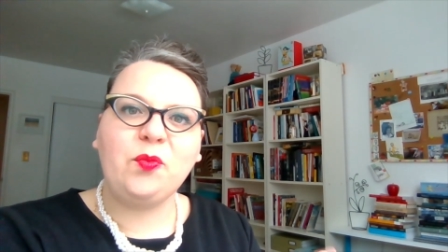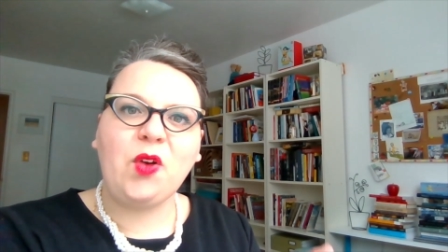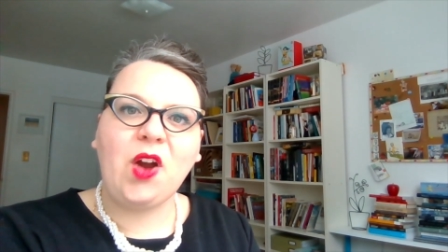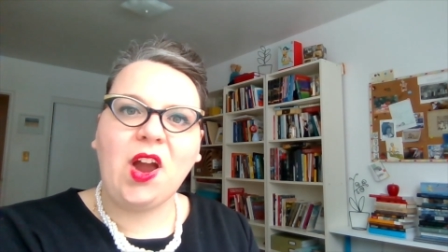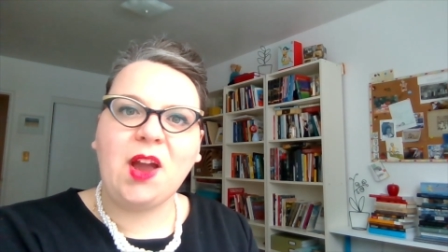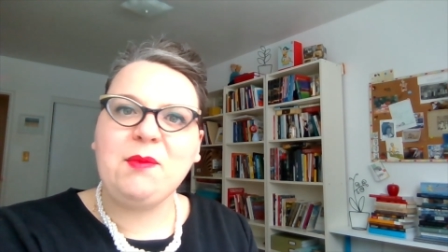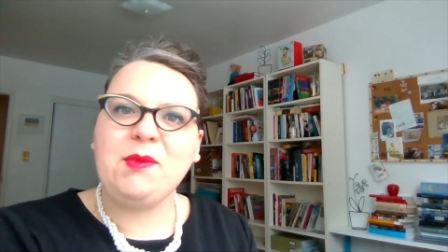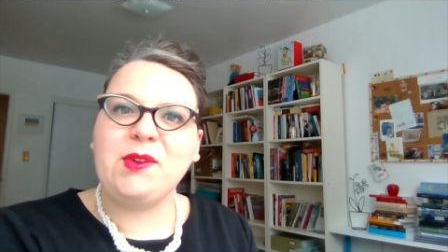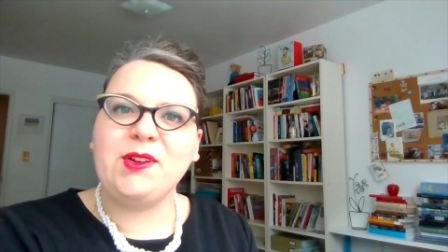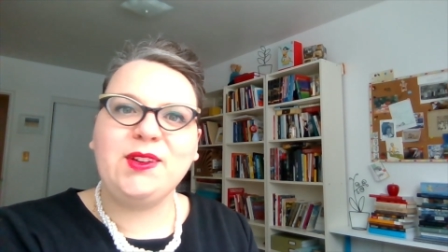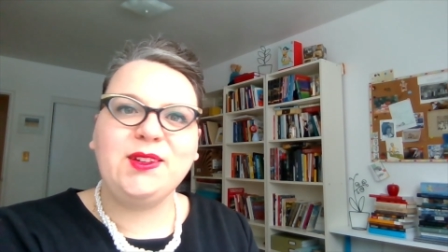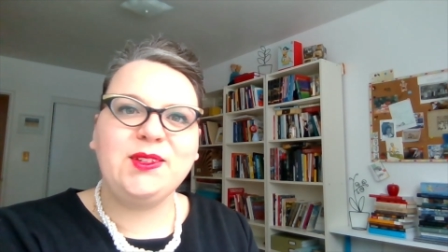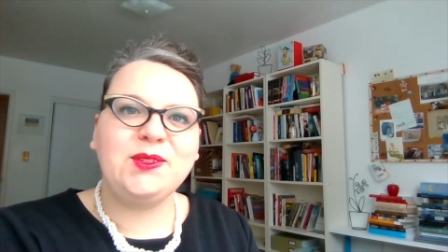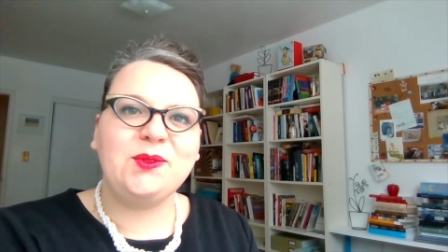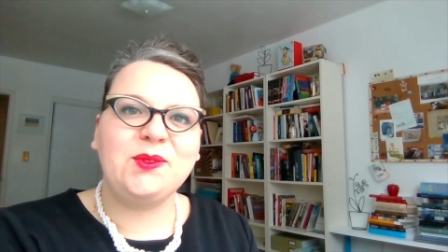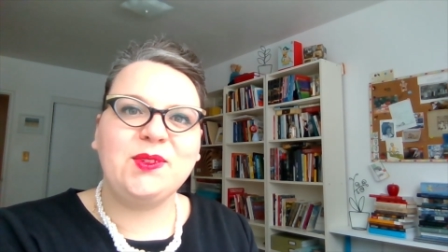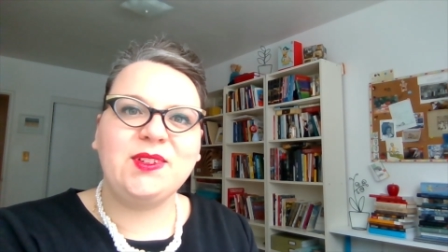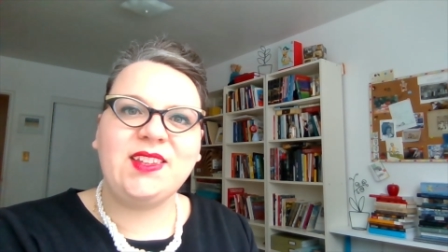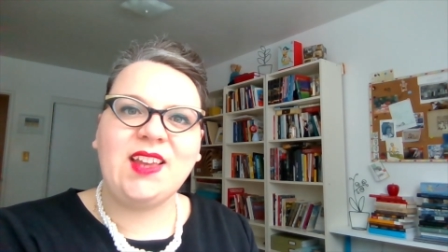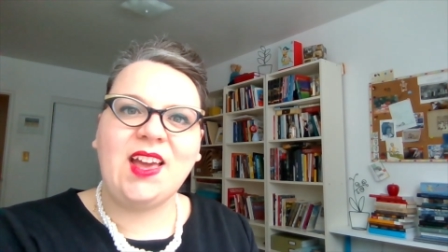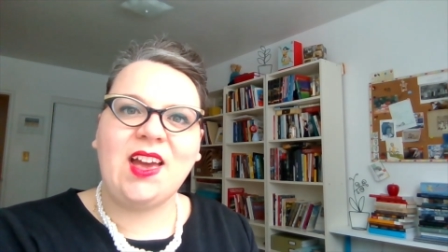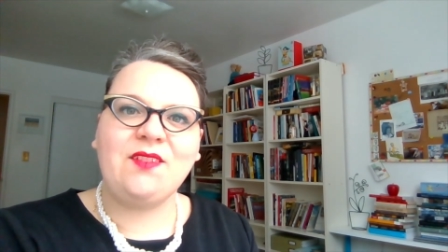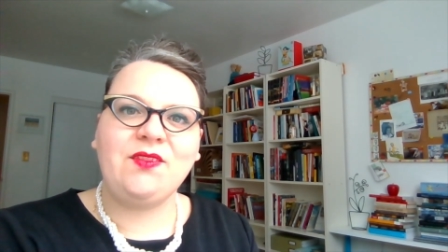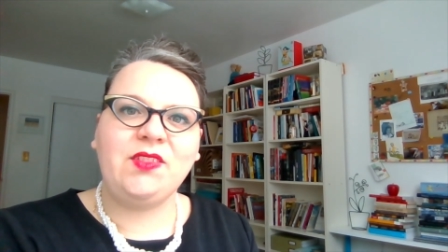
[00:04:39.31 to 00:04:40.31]
primary
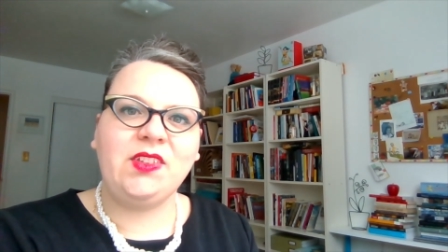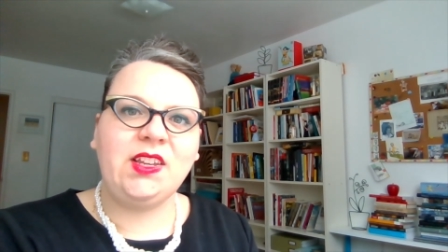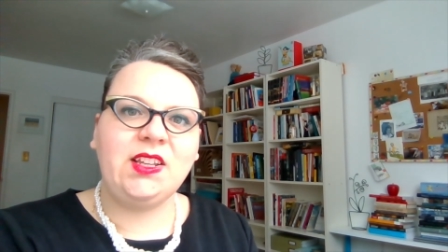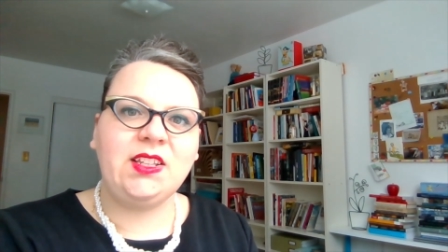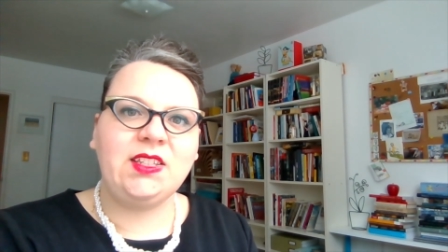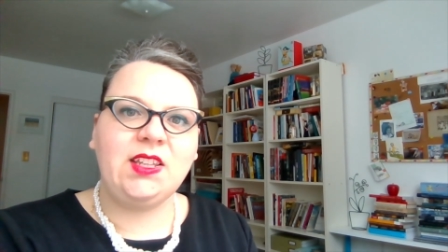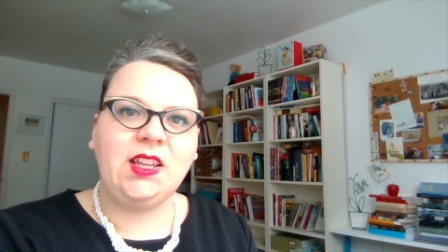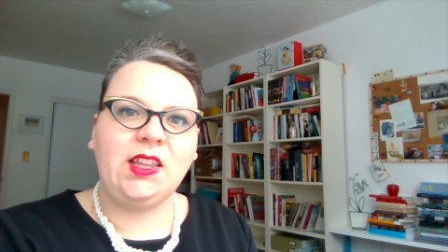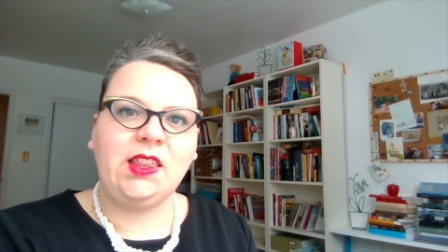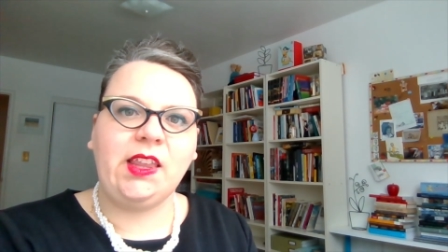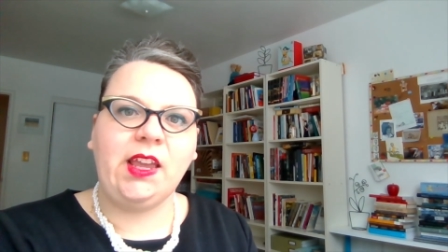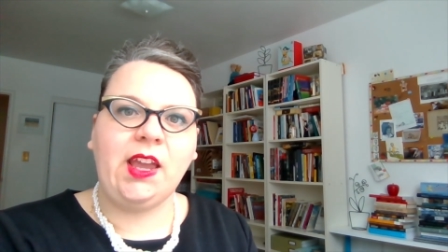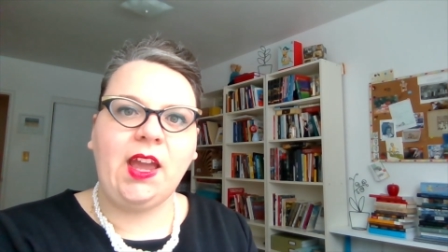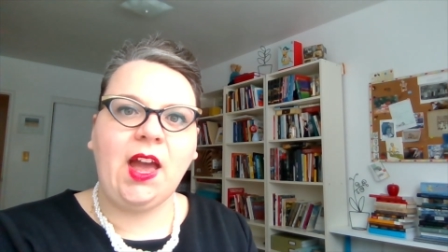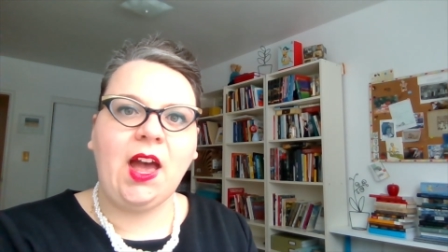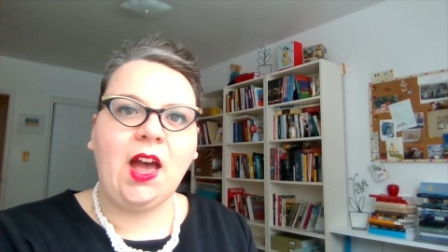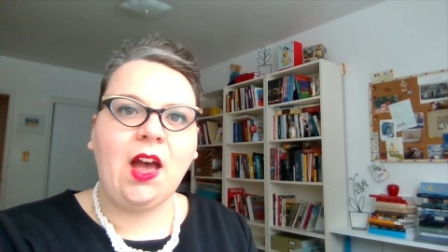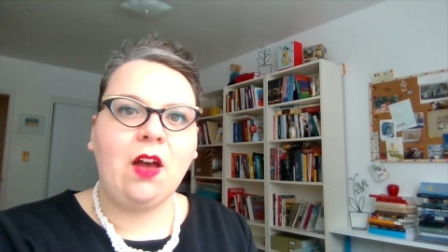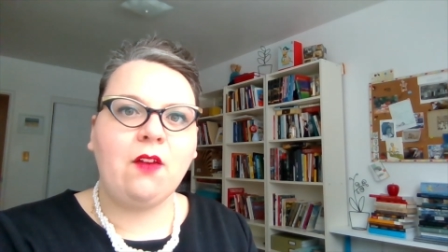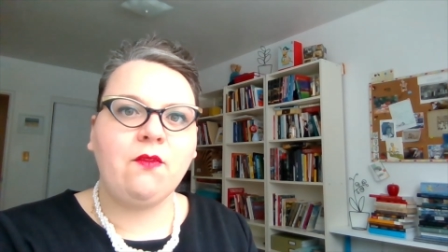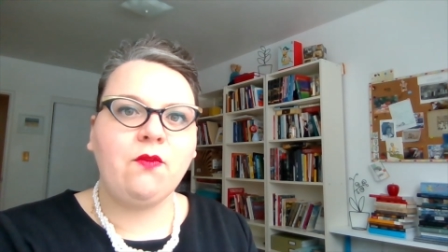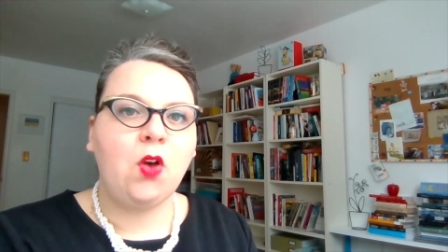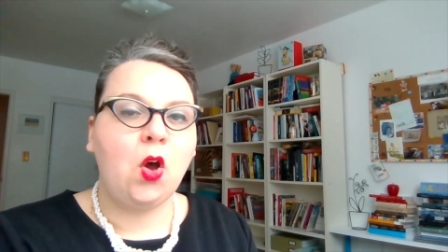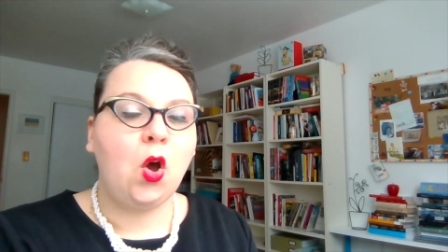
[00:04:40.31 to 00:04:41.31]
source evidence that they
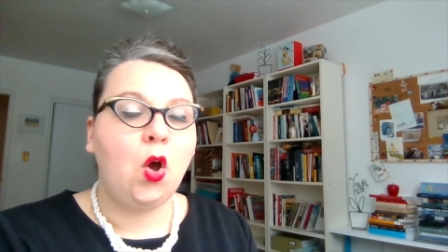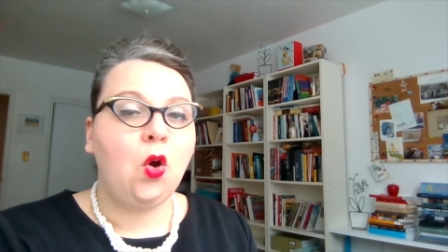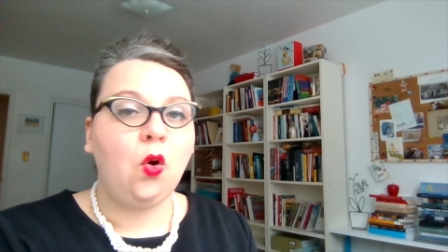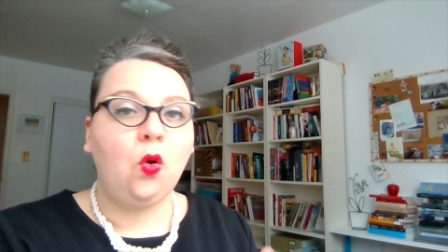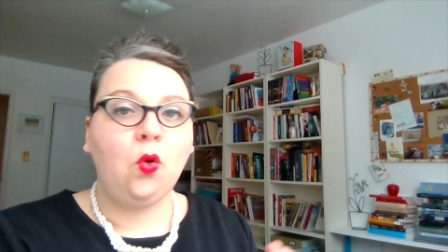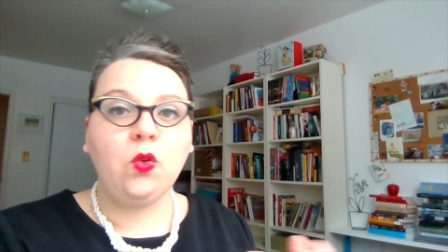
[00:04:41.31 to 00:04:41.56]
have,